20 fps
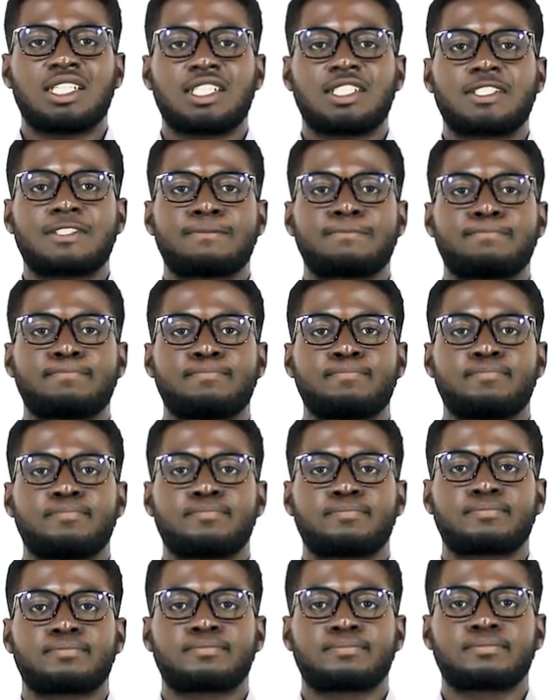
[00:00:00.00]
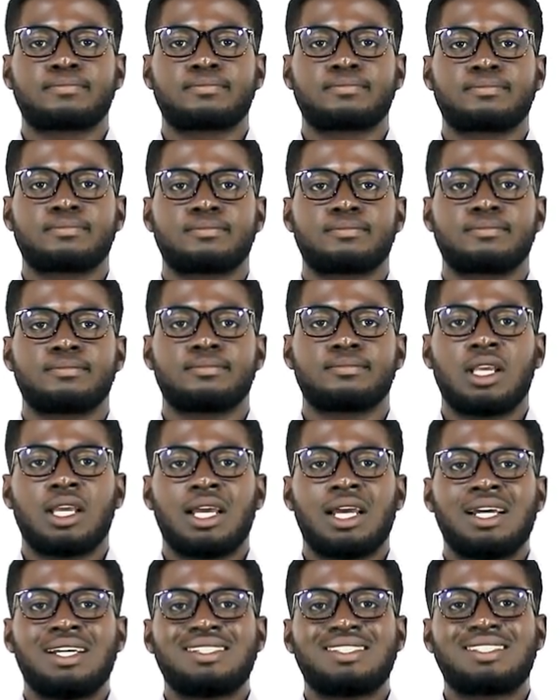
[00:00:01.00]
will be reached using a
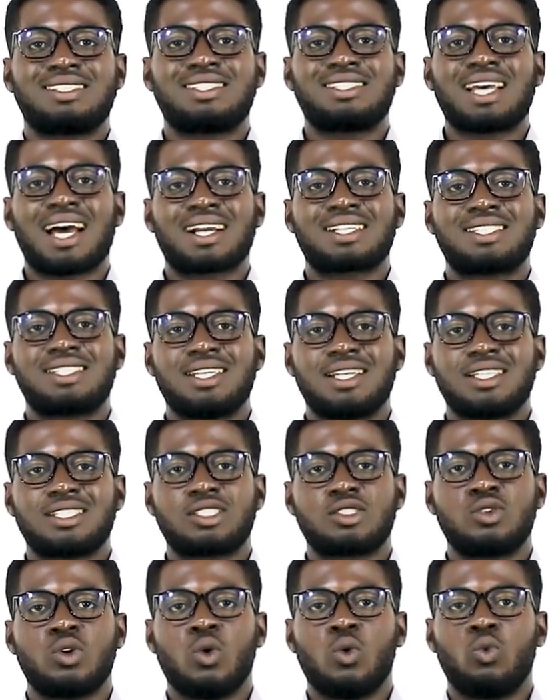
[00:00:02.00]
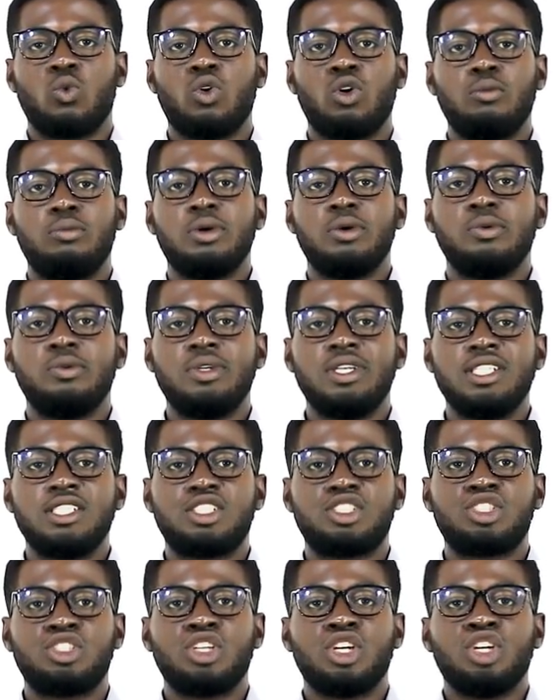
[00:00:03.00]
comprehensive report
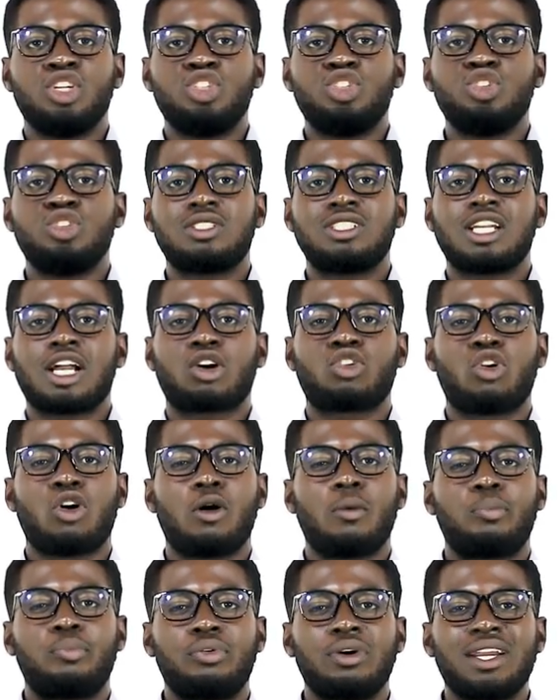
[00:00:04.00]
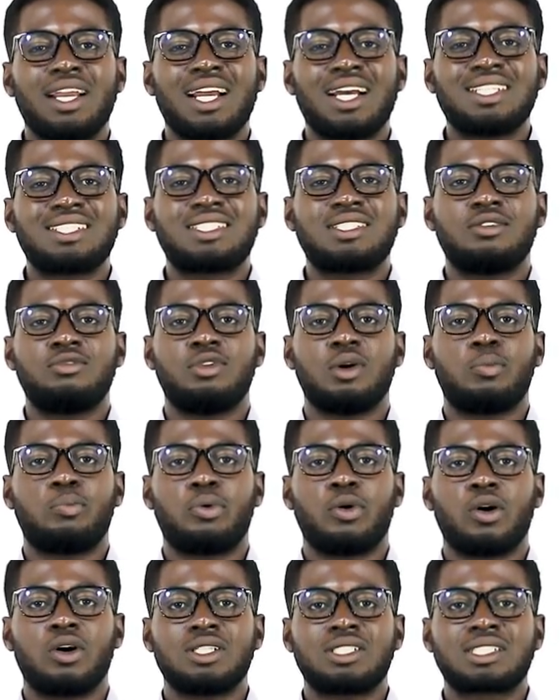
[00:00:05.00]
indicating steps in the process
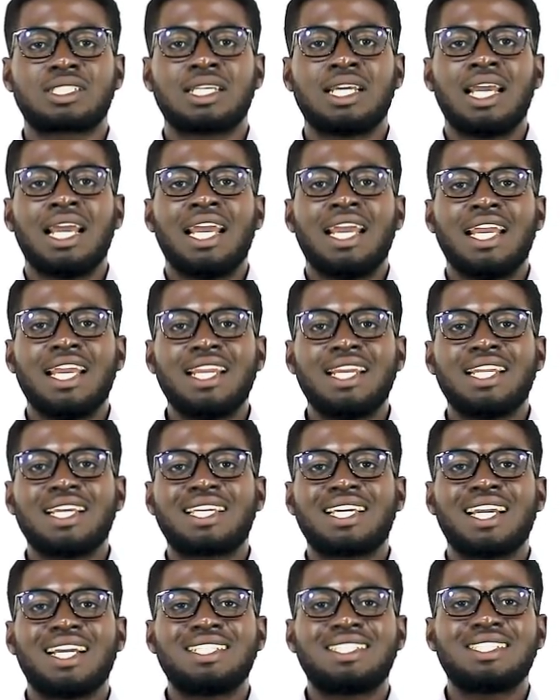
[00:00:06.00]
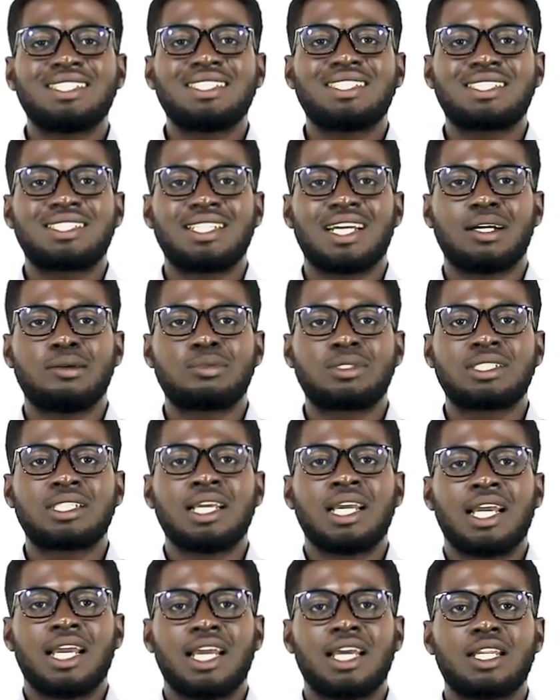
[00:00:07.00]
of standardization and
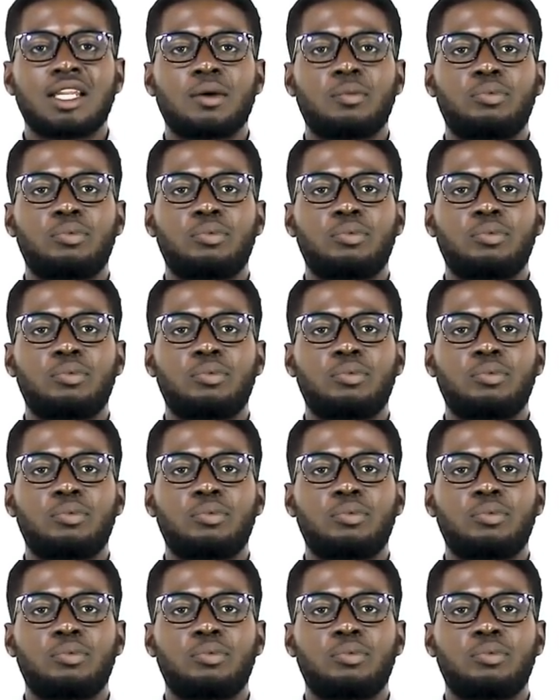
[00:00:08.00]
certification.